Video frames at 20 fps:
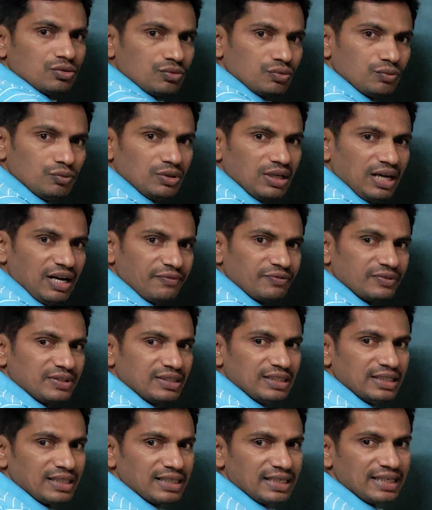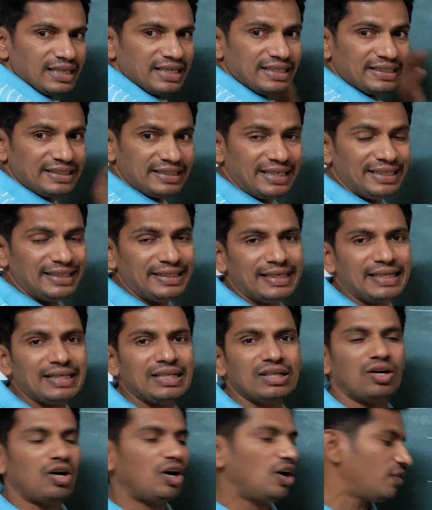soon after
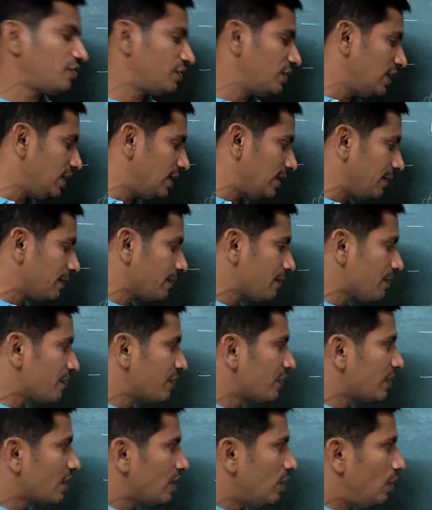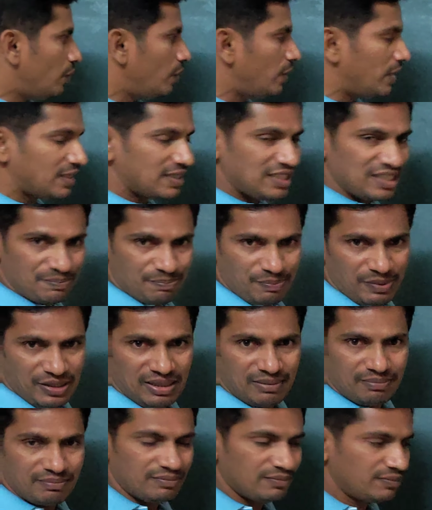entry of the one
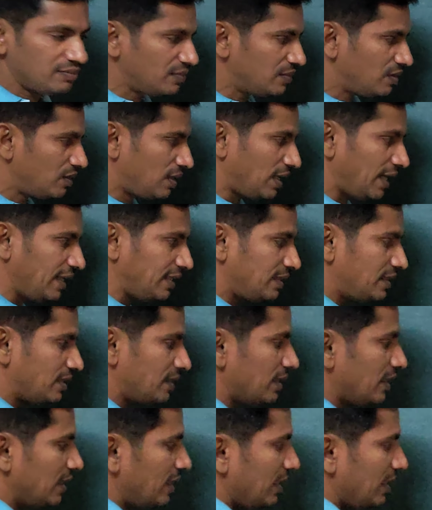sperm, right?